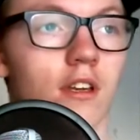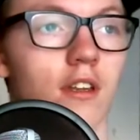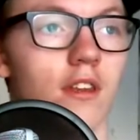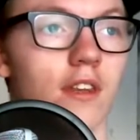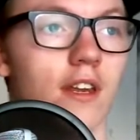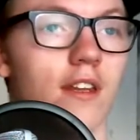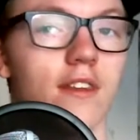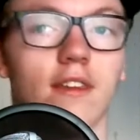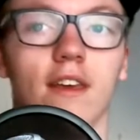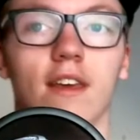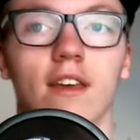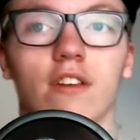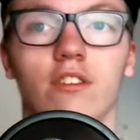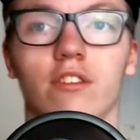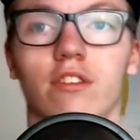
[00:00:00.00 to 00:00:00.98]
that it
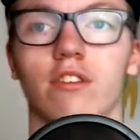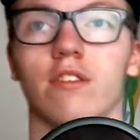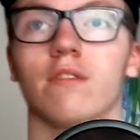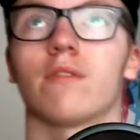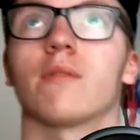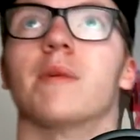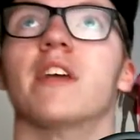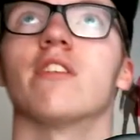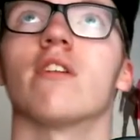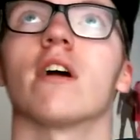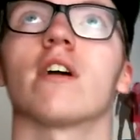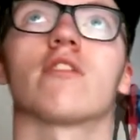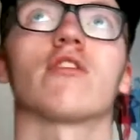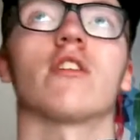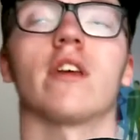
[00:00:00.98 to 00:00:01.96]
takes for me to
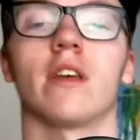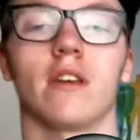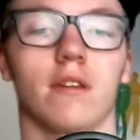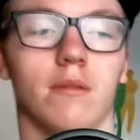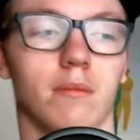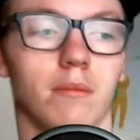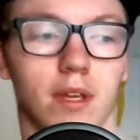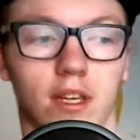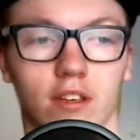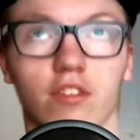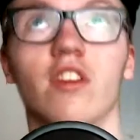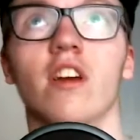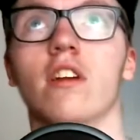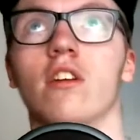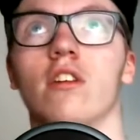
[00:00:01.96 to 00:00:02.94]
actually make a
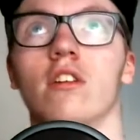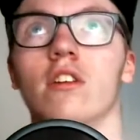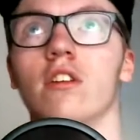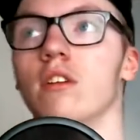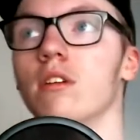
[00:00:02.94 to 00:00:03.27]
second